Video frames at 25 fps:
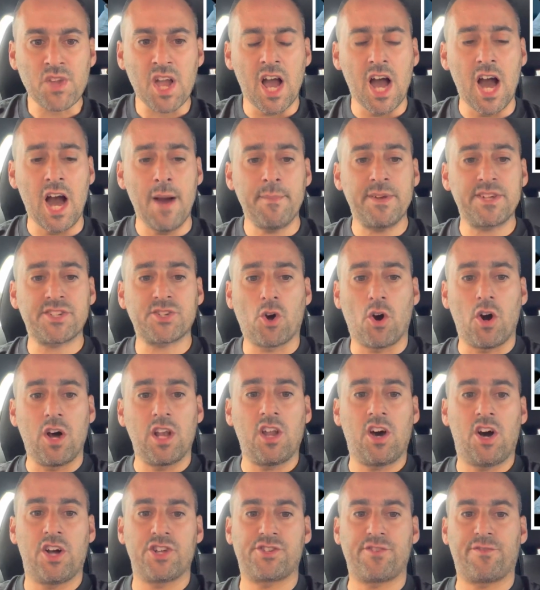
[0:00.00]
It's got a
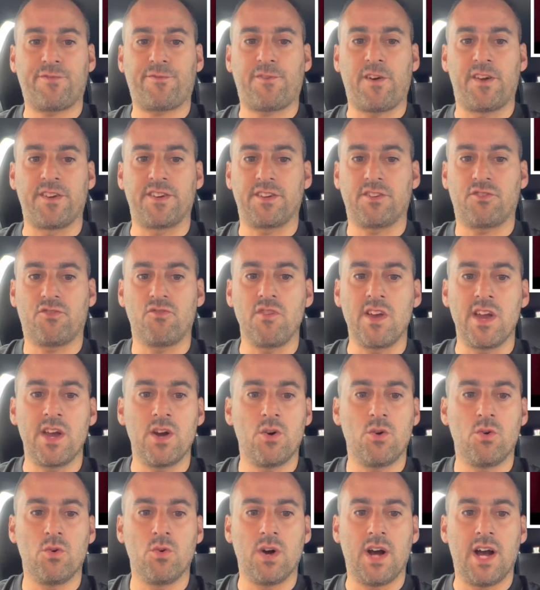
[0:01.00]
larger front
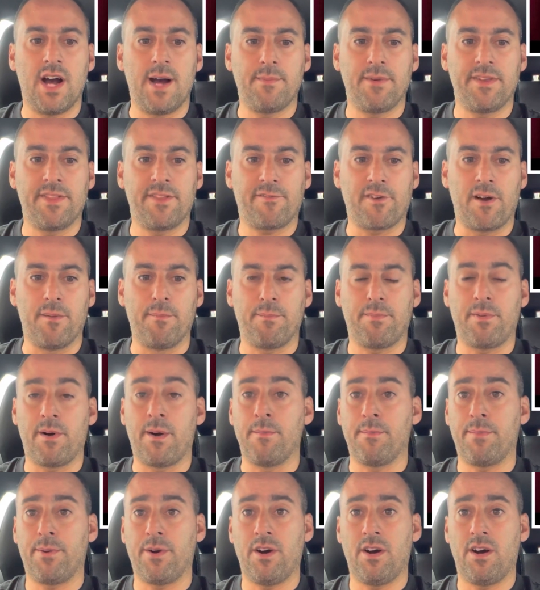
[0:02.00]
grille in the front
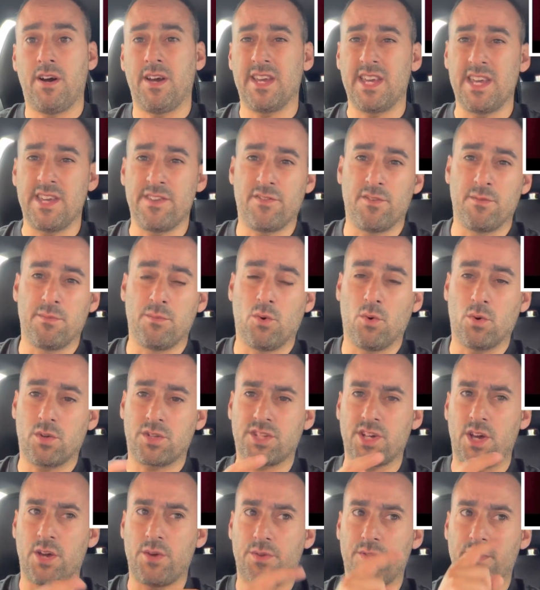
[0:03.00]
bumper, even more
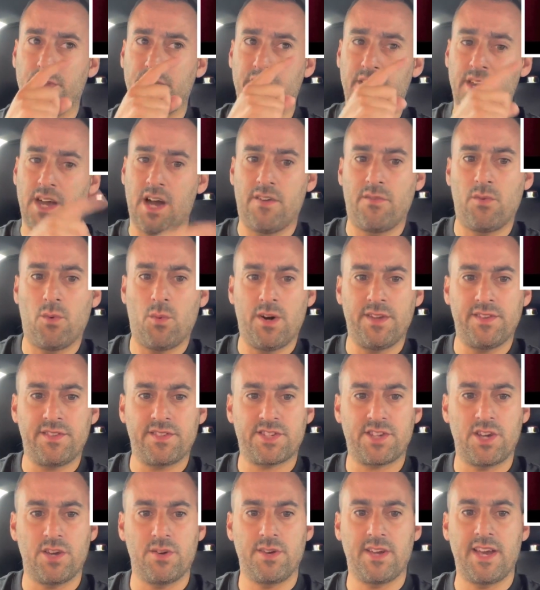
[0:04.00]
so than the other one,
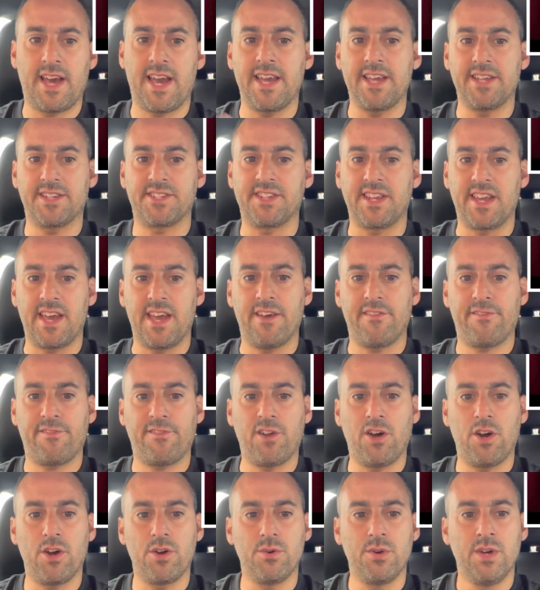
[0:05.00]
so aids in
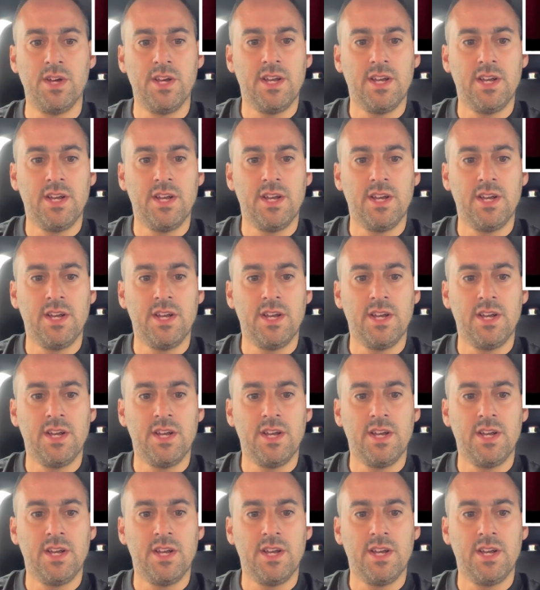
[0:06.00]
airflow,